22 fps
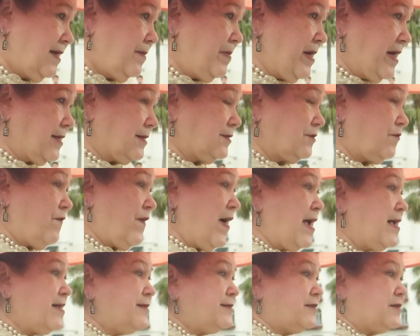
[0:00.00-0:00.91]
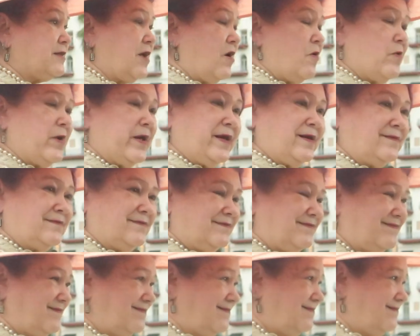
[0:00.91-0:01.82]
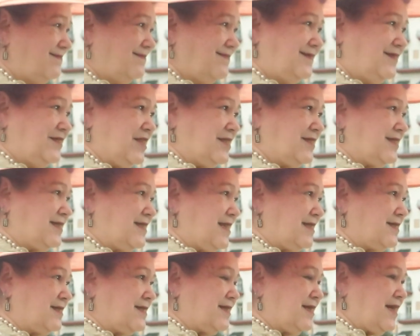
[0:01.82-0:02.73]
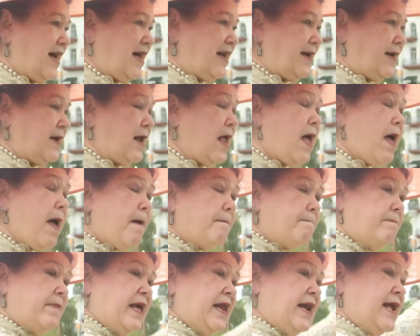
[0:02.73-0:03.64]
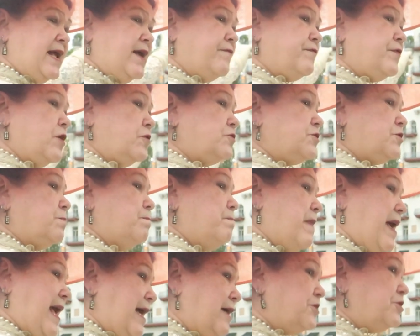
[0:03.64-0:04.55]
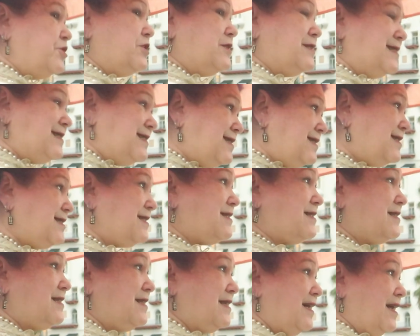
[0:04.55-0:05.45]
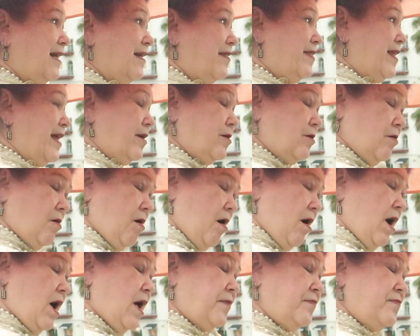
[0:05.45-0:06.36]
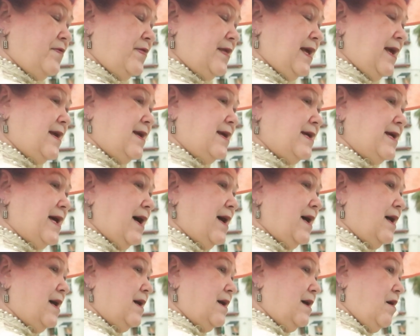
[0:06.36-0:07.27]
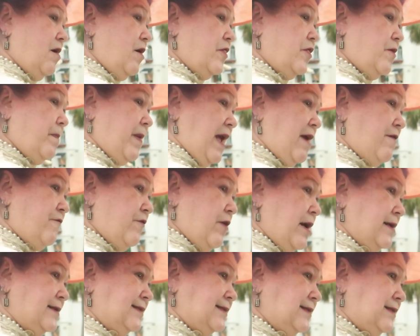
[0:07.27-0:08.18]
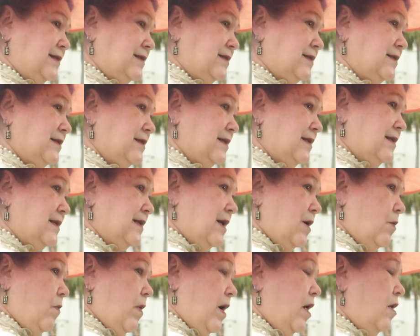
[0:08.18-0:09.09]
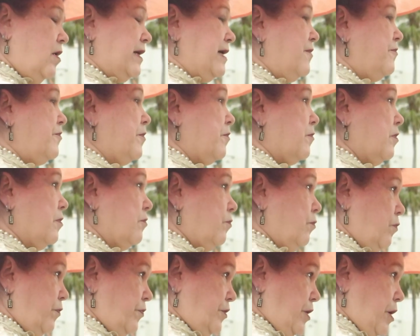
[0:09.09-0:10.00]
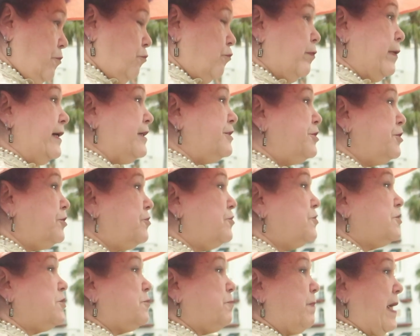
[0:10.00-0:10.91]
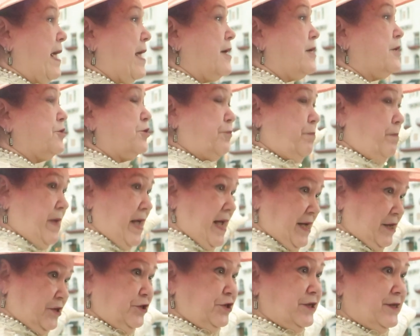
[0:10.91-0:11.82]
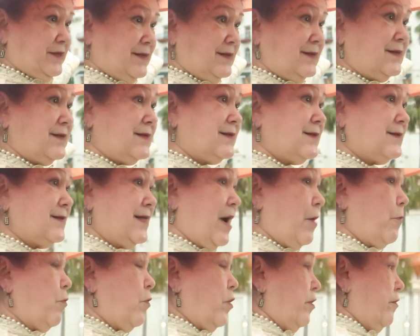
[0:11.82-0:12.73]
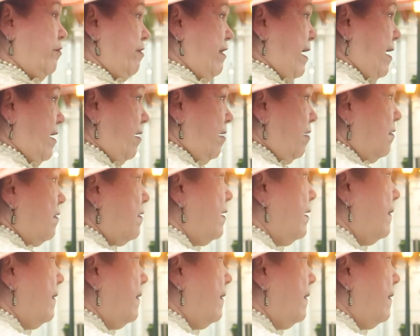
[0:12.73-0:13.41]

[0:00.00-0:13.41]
Because fine sewing just doesn't cut it. Many of those mansions that are on the bayfront, well, in the original Spanish mansions that were there,